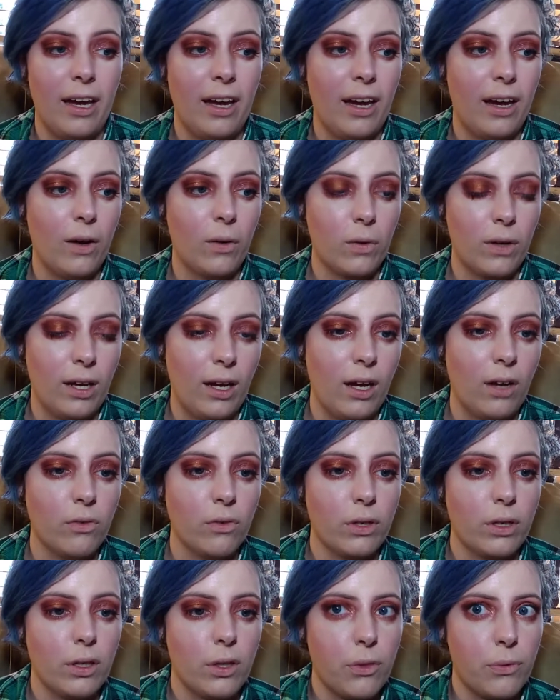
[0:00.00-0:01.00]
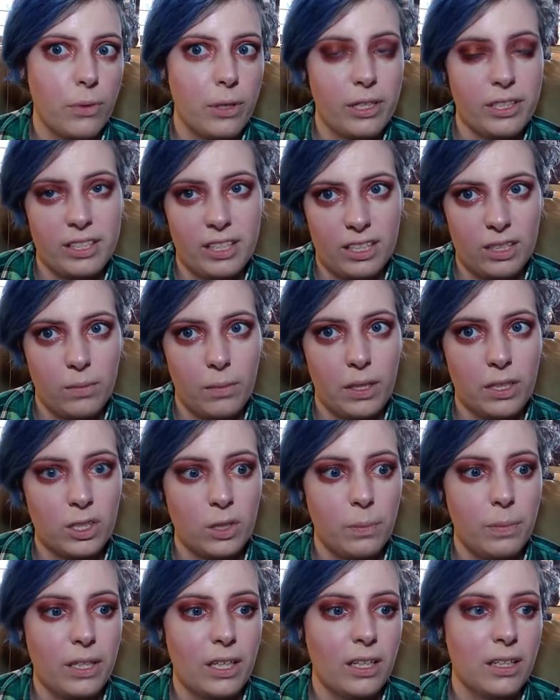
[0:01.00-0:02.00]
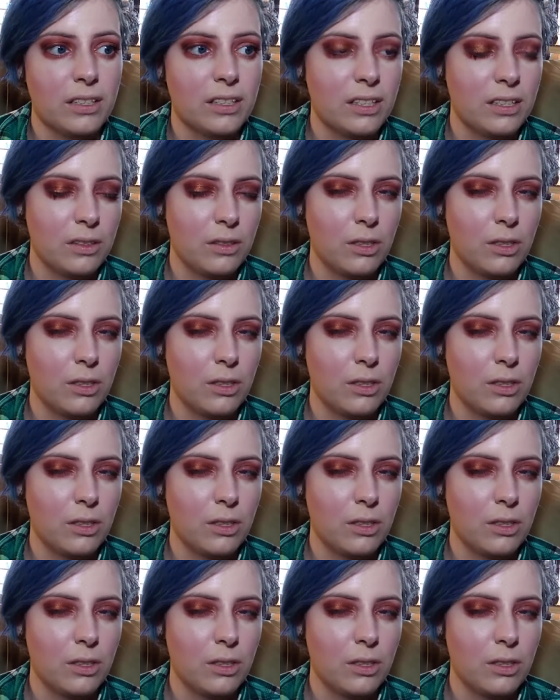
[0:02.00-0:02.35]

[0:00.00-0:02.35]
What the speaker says: out every 3 to 6 months because